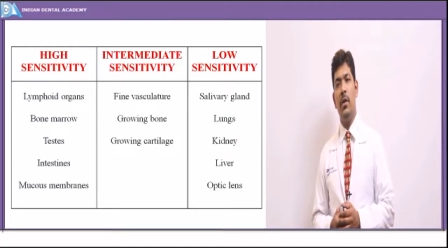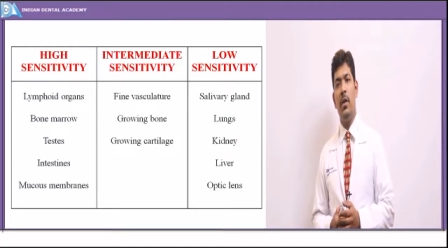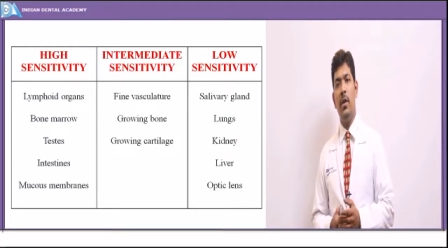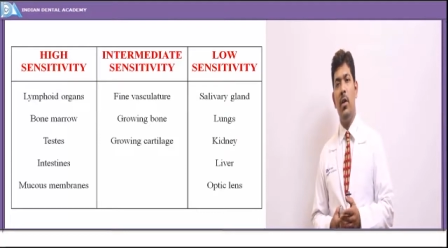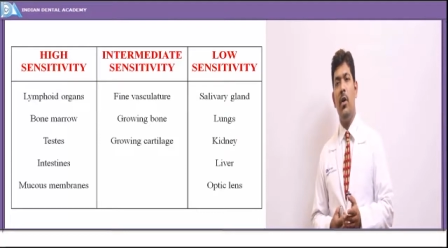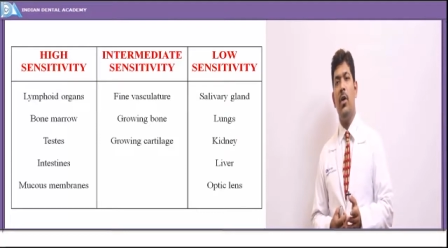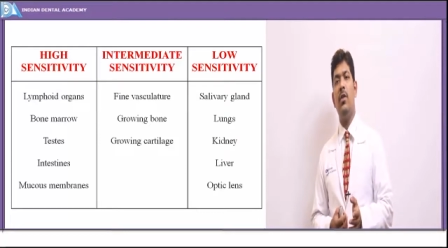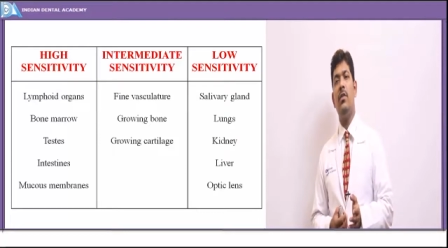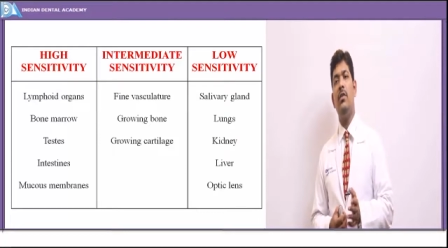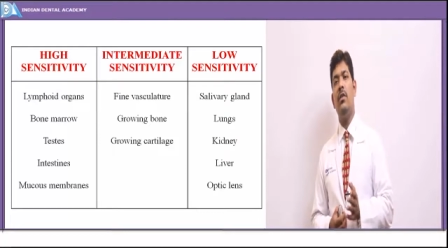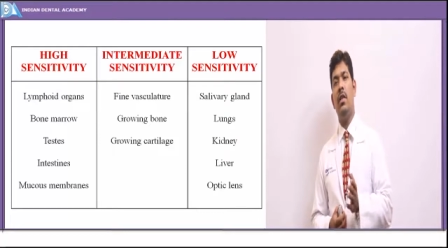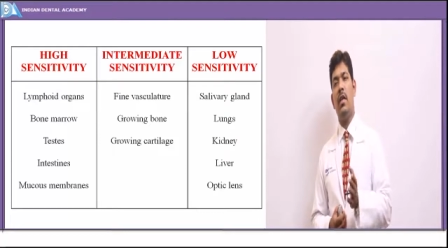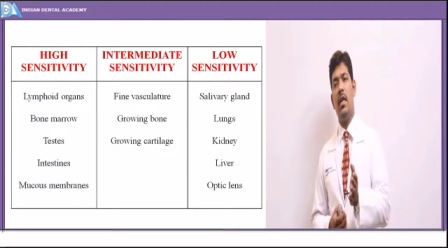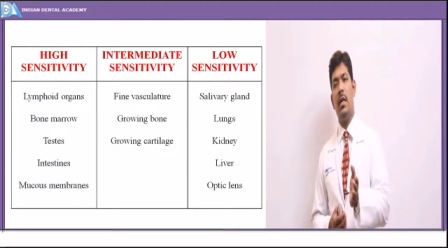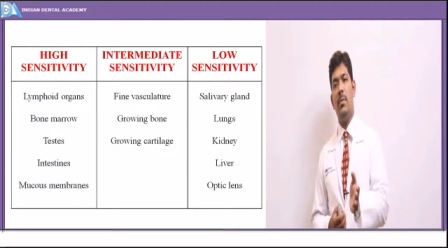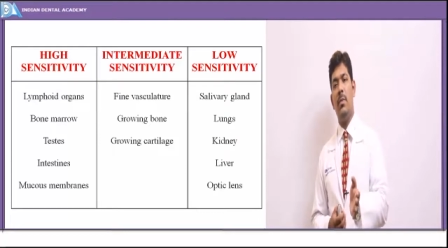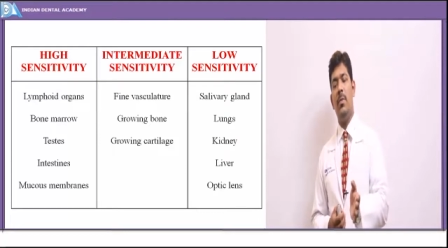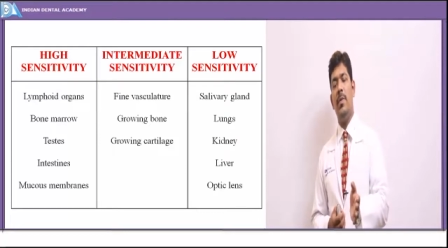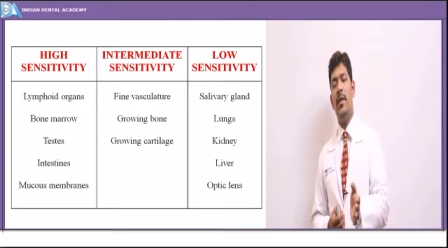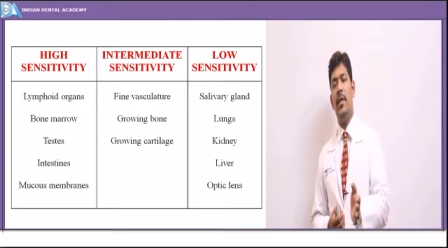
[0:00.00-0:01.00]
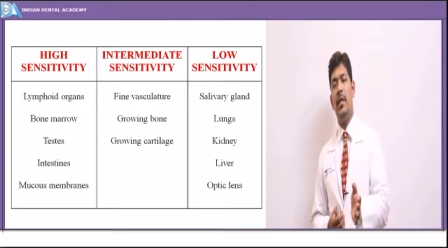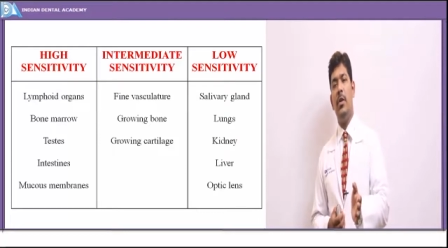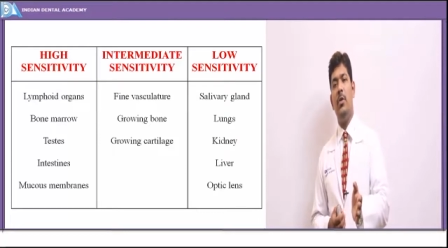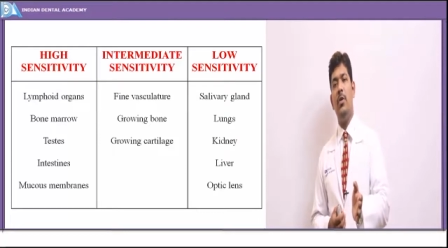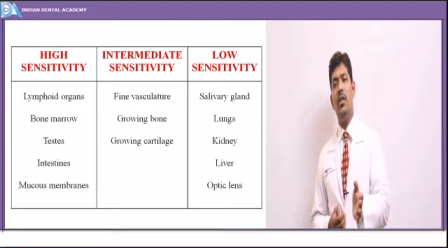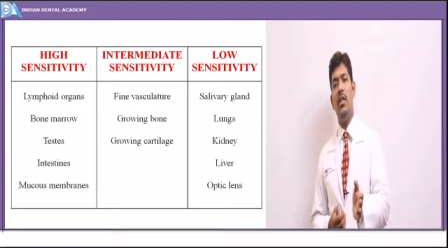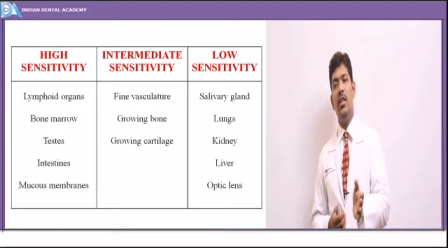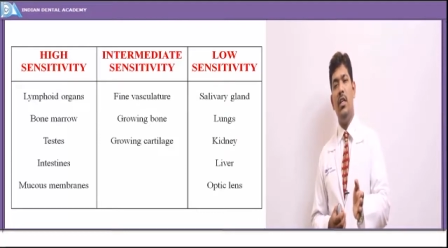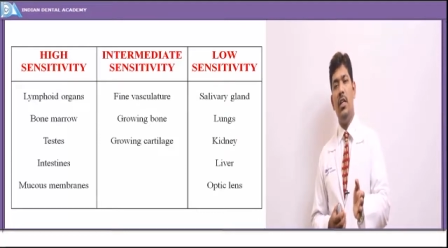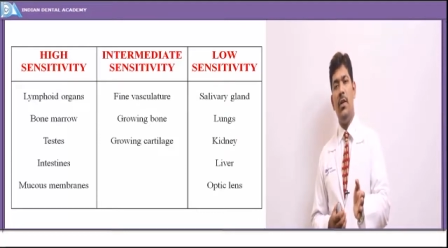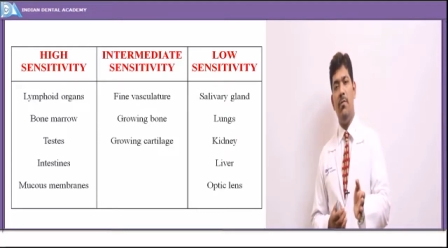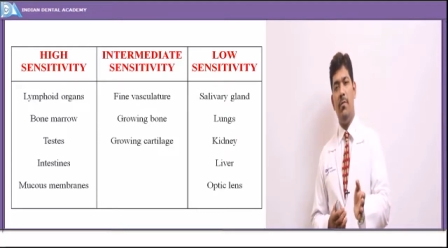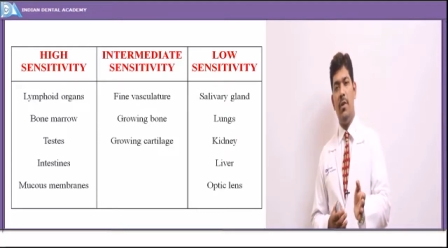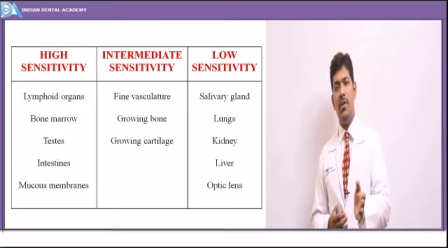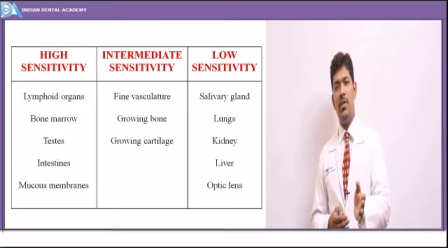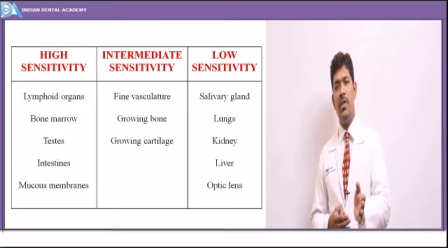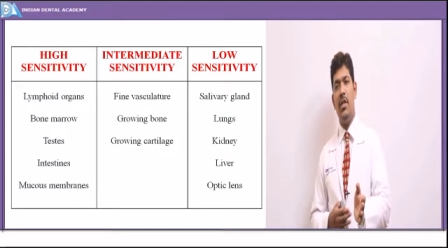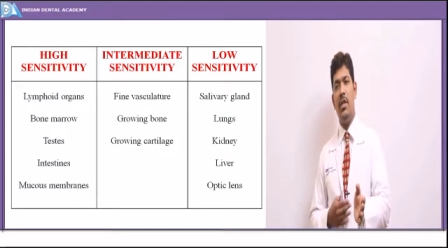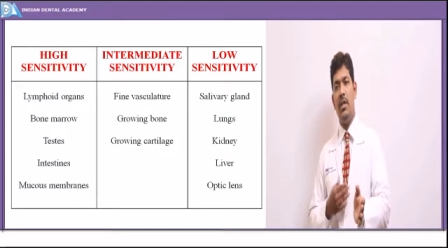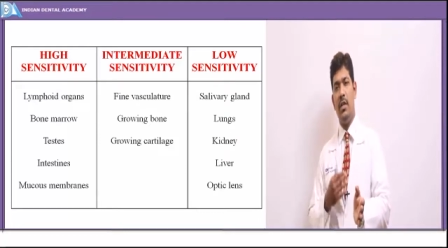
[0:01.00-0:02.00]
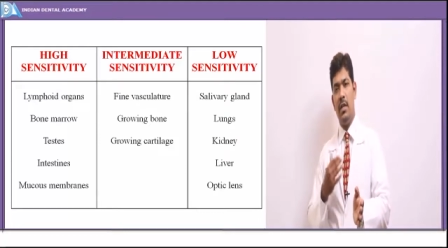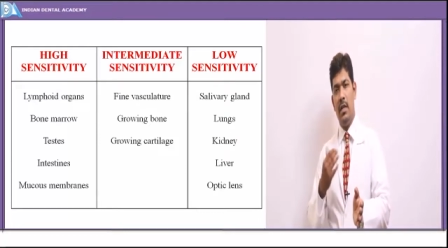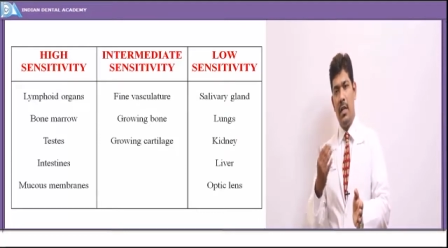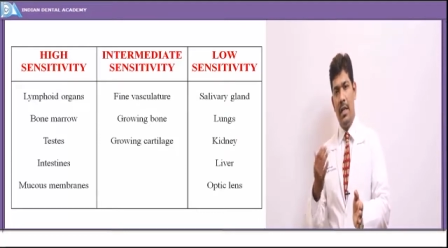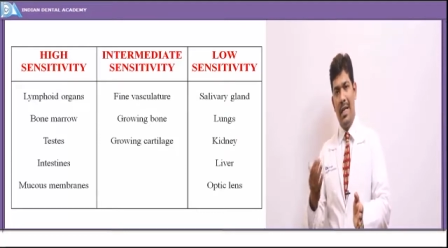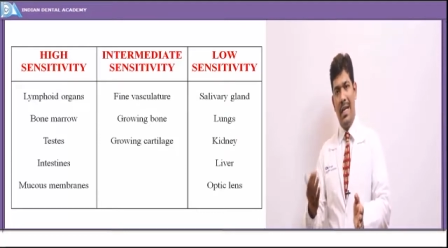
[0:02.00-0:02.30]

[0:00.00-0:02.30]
lost the capability to differentiate